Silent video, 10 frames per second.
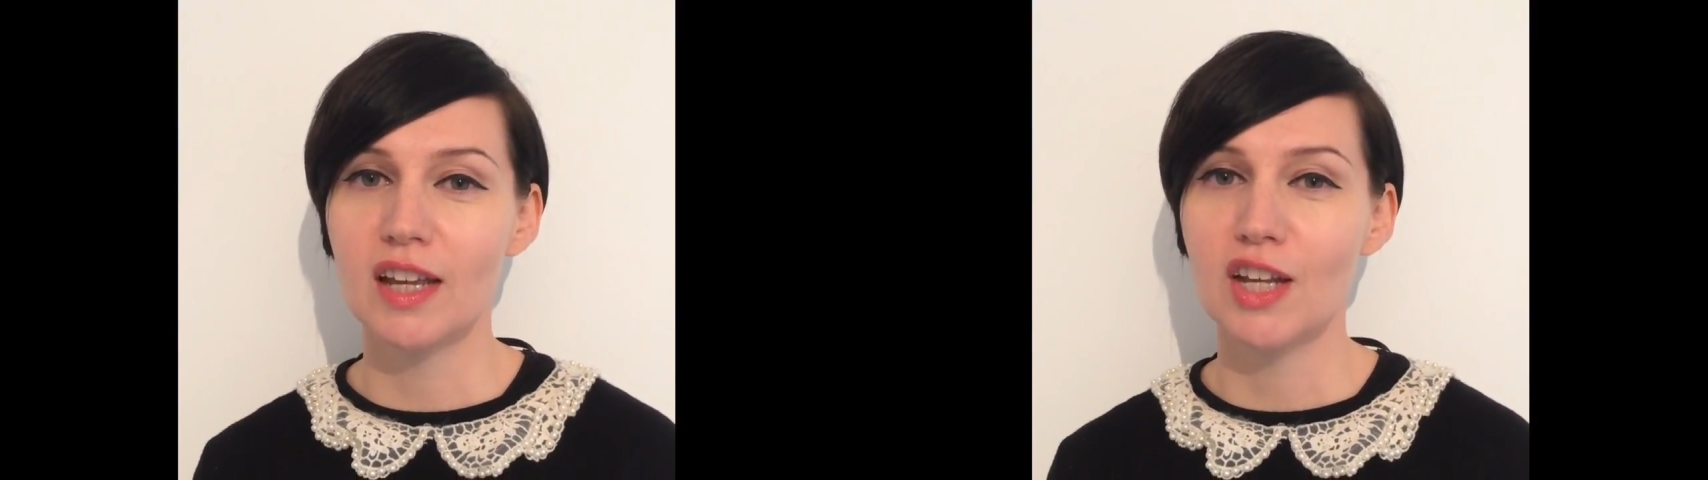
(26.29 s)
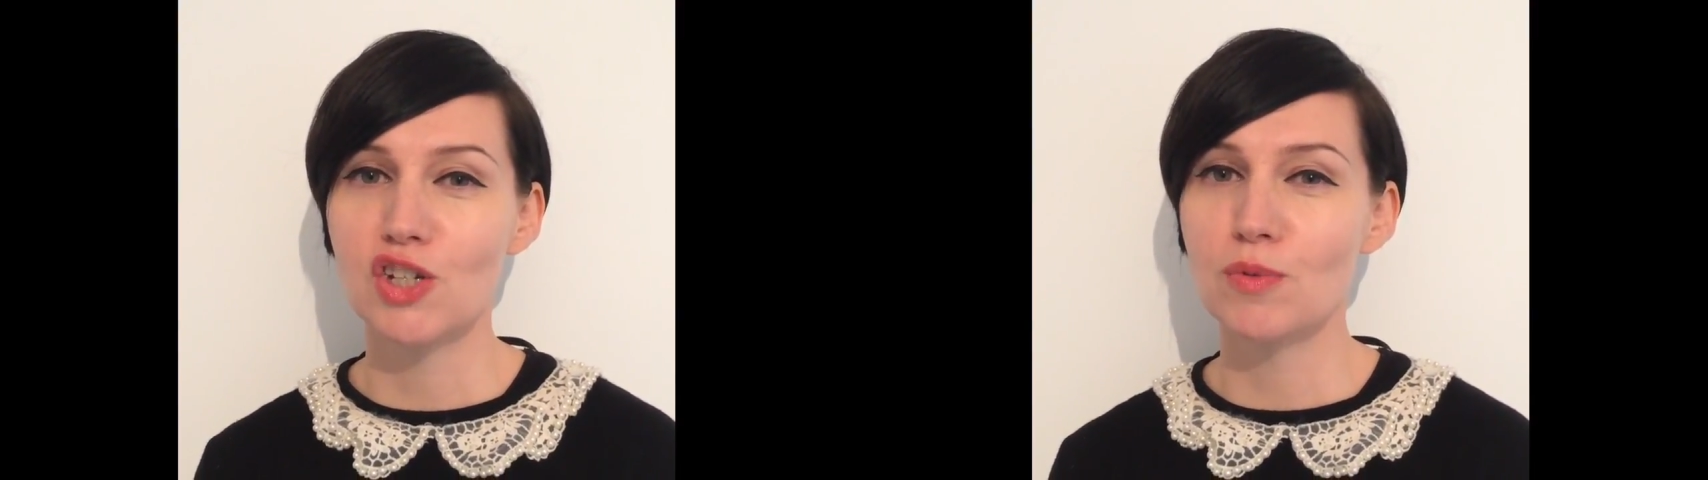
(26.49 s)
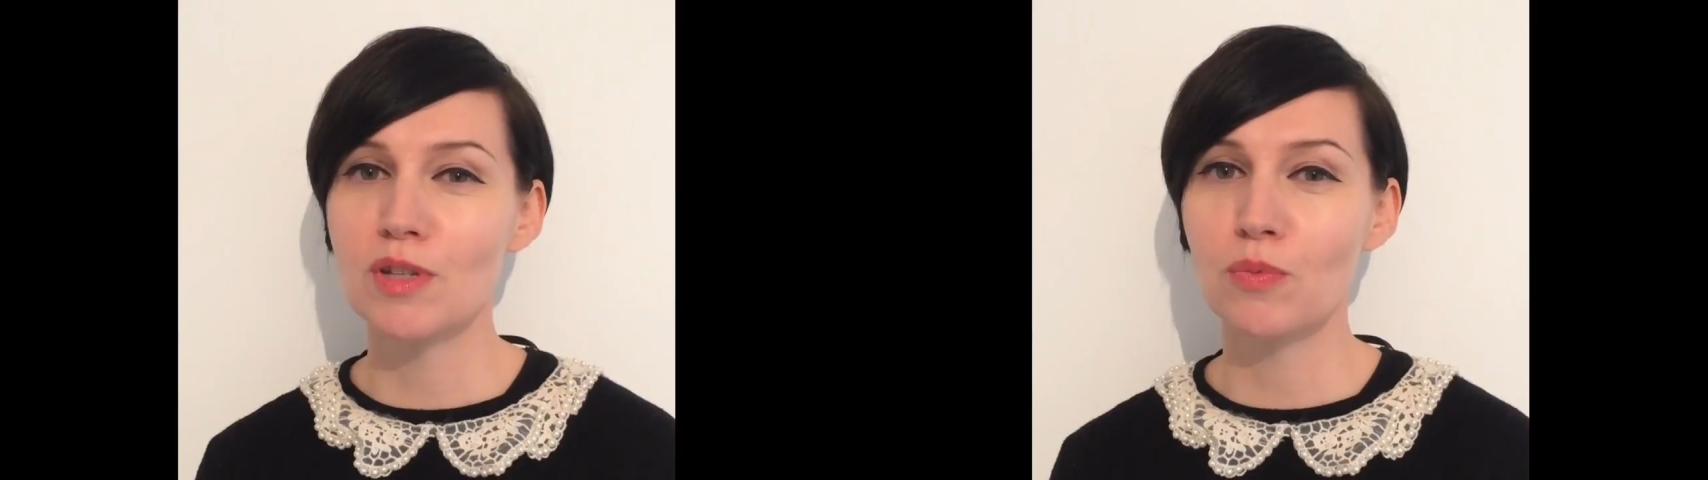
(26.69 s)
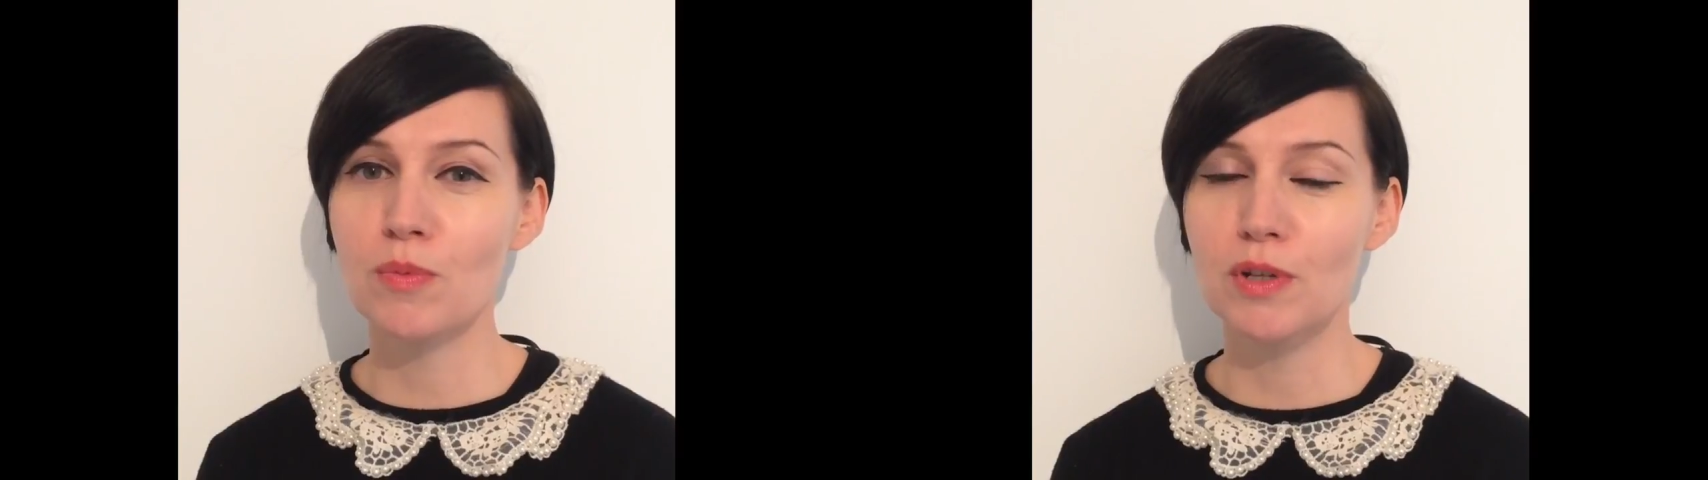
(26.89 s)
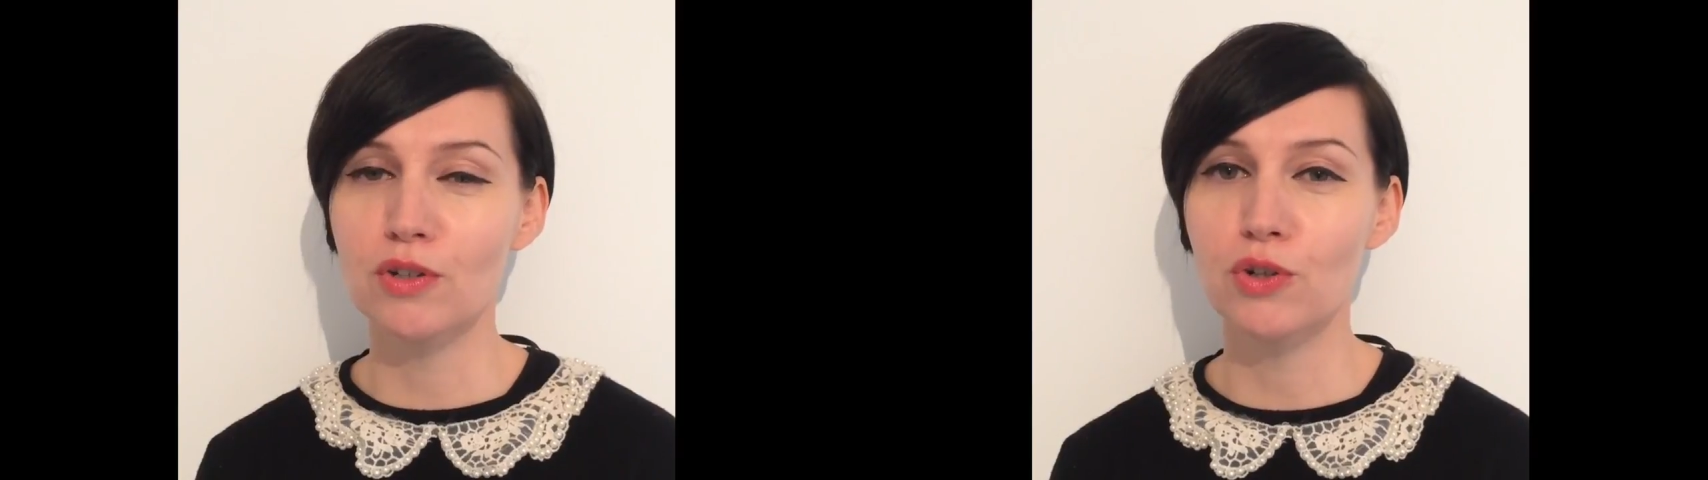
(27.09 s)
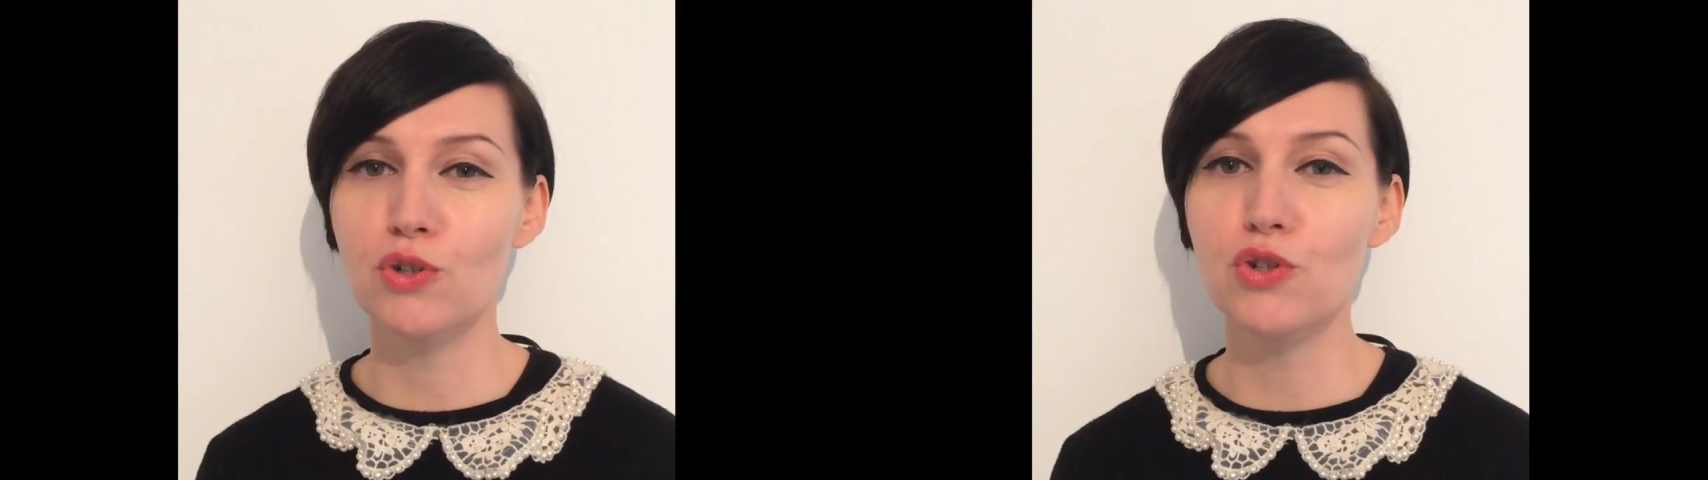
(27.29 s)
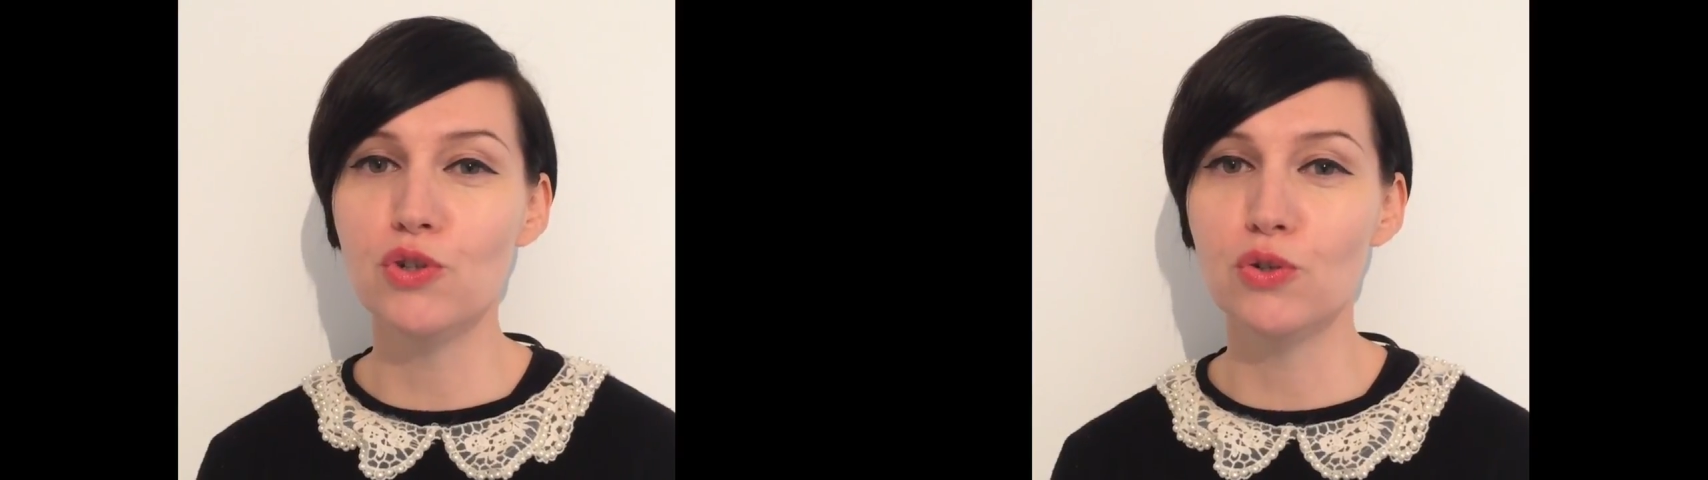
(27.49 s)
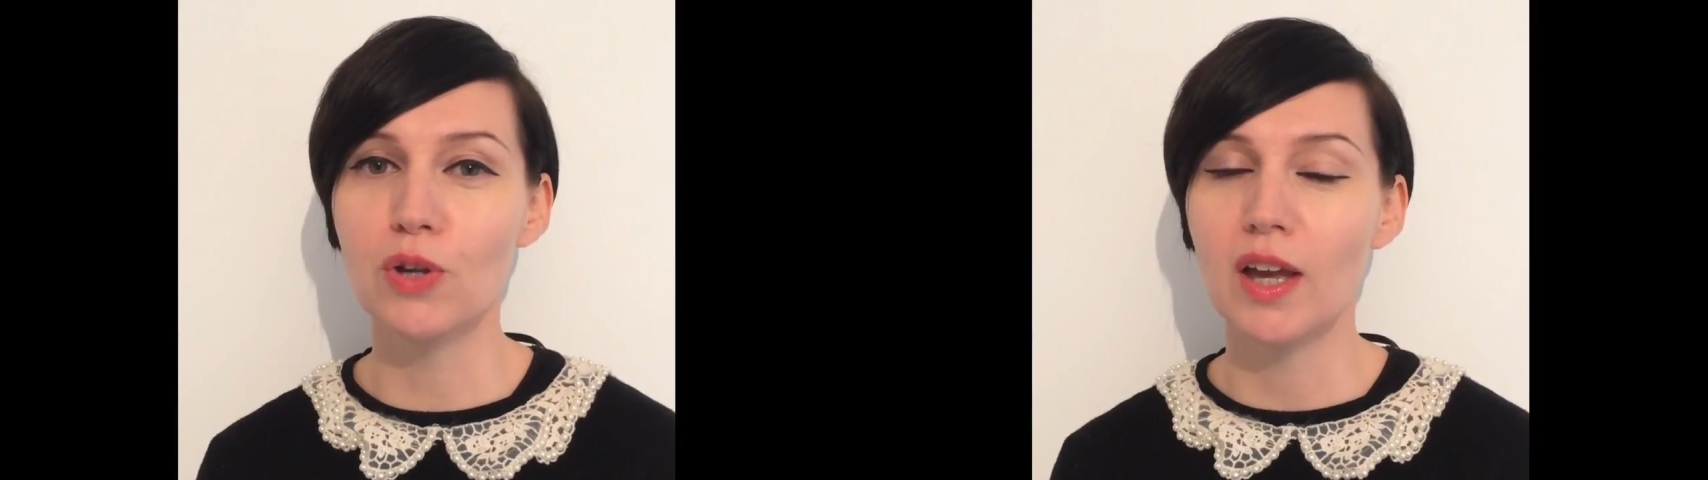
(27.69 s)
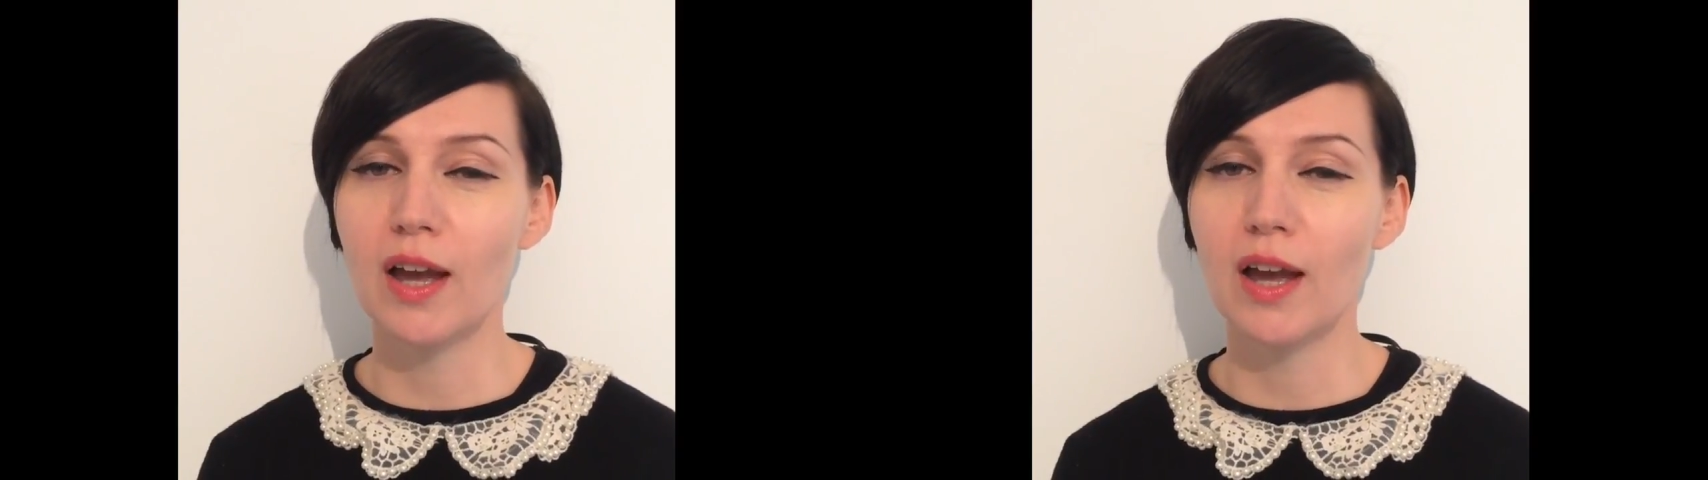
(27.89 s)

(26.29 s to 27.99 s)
and she was a woman who knew